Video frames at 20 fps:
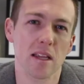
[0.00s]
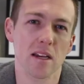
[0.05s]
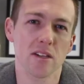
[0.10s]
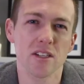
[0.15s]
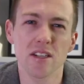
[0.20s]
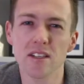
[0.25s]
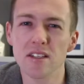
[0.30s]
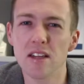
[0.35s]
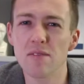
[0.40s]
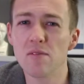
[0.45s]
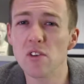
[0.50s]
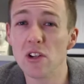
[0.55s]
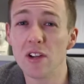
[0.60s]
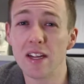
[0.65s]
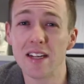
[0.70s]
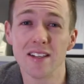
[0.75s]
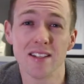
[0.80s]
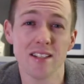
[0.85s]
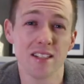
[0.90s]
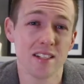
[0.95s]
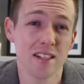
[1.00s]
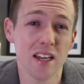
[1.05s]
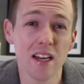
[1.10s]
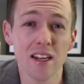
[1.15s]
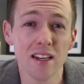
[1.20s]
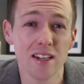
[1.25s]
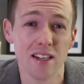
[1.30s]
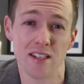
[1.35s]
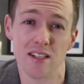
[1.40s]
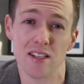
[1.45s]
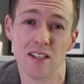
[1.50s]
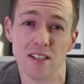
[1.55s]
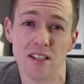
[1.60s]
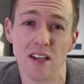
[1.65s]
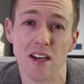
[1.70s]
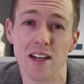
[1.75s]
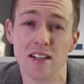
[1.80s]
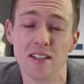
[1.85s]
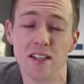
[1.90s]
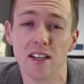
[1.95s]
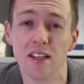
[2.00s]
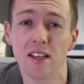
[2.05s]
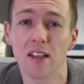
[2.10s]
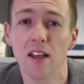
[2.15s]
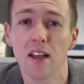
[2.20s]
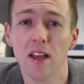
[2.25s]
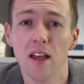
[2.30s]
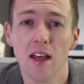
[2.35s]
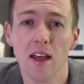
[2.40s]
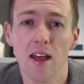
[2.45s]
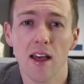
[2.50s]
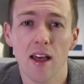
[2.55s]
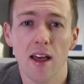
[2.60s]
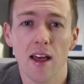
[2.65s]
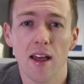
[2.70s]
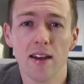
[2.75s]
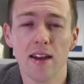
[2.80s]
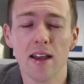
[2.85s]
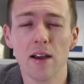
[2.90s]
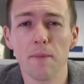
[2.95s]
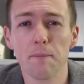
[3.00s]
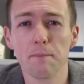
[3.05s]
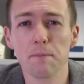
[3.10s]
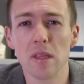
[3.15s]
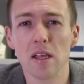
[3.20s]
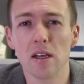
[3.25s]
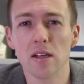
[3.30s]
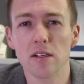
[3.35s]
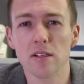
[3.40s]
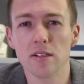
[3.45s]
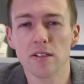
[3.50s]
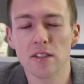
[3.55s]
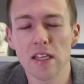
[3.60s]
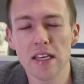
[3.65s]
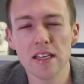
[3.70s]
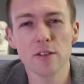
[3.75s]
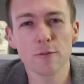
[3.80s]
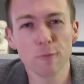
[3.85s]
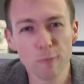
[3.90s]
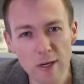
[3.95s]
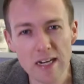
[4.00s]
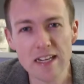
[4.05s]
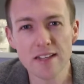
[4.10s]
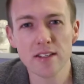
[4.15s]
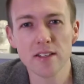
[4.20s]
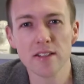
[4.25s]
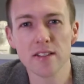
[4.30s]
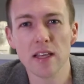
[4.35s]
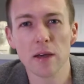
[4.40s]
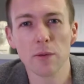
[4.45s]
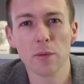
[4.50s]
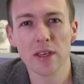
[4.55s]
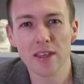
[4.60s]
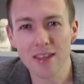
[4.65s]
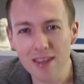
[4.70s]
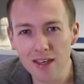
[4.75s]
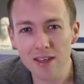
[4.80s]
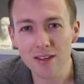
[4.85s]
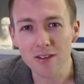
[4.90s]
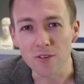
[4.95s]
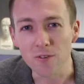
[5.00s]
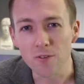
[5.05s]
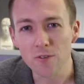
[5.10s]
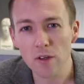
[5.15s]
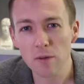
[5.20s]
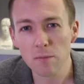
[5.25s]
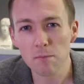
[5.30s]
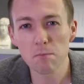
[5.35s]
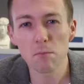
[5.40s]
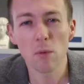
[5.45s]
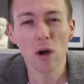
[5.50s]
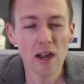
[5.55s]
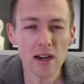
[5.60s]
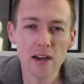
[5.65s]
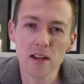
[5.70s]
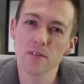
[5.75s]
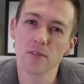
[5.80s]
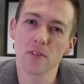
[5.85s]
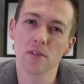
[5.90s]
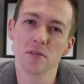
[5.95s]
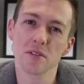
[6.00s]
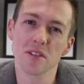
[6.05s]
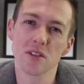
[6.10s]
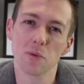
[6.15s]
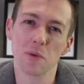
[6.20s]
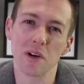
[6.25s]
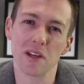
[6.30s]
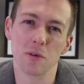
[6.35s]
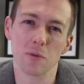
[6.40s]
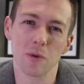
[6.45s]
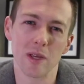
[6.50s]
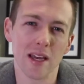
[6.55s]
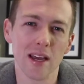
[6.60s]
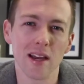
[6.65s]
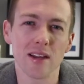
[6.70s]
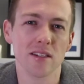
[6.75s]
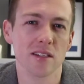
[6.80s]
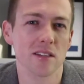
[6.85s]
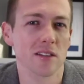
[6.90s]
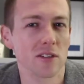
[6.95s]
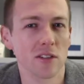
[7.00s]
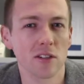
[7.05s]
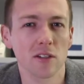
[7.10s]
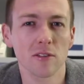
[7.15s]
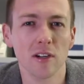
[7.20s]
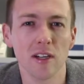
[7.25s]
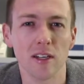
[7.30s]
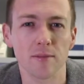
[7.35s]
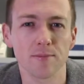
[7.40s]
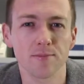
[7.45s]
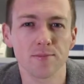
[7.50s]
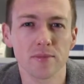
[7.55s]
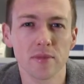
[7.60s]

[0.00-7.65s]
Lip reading: She doesn't even know how to start exercising. Now, these reasons that we give might influence the way that we act in the long run.